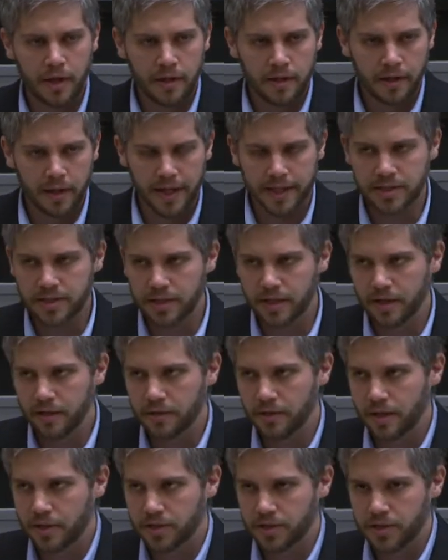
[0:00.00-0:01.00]
The last thing
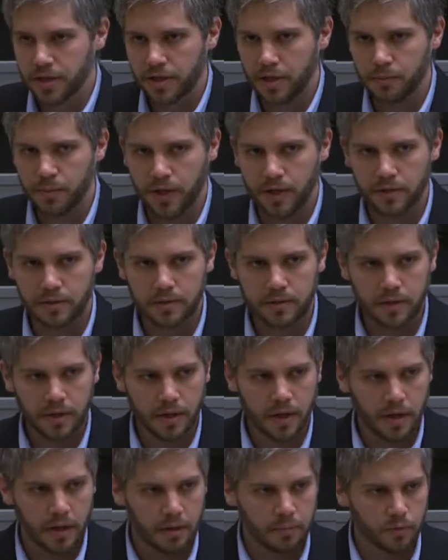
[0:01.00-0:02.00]
I'll, I'll say about
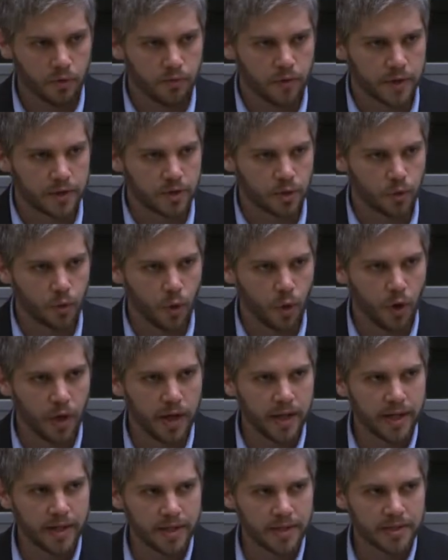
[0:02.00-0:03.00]
uh, Professor
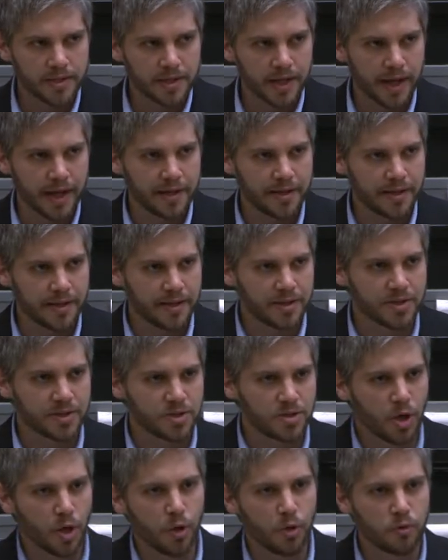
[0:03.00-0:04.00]
Roy is that he is
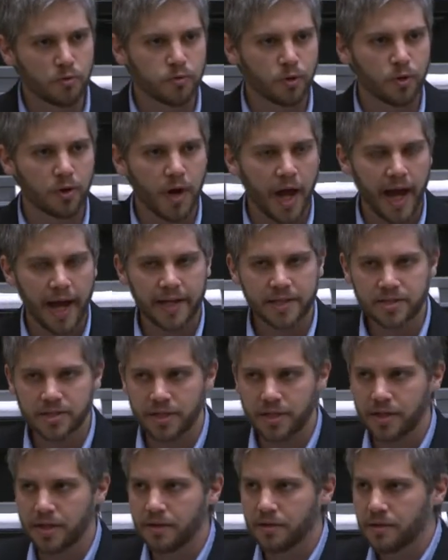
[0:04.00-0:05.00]
known for
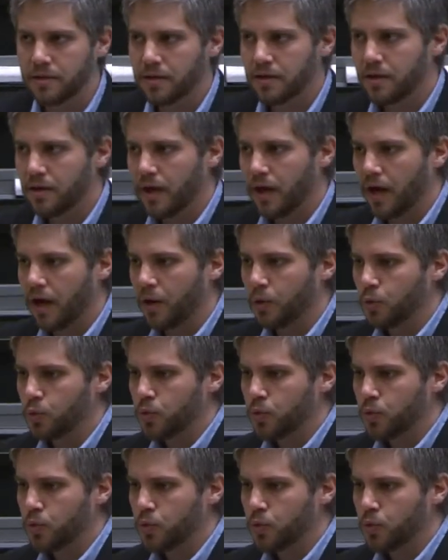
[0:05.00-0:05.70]
asking uh,